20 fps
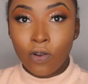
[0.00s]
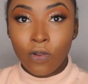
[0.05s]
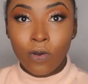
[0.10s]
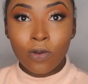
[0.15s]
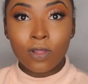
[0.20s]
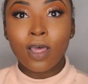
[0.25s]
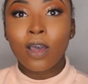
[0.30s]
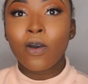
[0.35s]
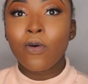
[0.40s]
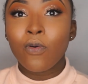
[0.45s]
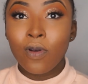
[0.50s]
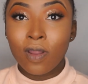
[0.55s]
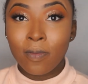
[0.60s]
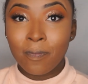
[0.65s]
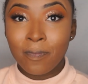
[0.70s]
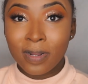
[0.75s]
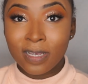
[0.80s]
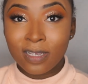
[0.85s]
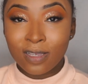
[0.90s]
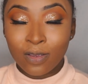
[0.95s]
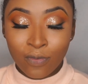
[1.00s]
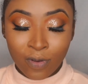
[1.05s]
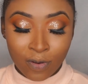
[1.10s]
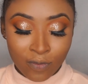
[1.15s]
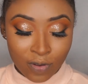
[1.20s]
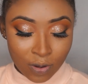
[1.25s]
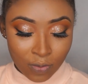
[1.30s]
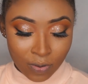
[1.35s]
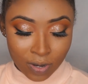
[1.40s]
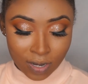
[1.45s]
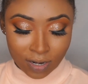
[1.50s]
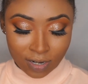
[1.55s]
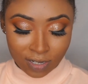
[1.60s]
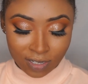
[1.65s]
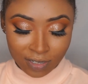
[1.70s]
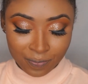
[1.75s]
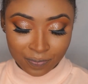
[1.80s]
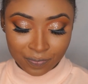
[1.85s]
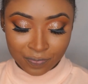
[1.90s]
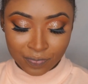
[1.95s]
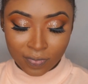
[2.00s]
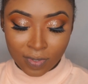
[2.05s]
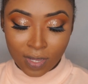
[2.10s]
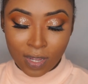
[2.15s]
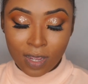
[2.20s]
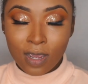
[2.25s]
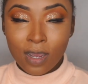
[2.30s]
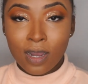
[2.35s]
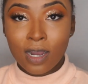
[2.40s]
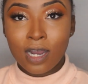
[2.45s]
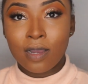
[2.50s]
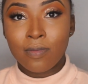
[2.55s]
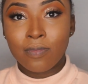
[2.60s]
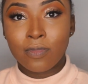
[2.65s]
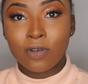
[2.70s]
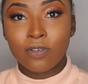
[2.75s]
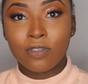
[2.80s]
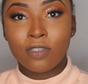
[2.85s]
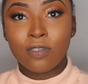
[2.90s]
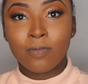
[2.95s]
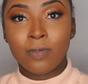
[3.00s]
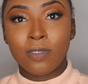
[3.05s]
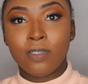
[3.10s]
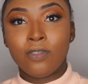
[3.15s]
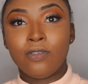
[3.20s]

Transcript: lock that all in place very quickly, I'm going to be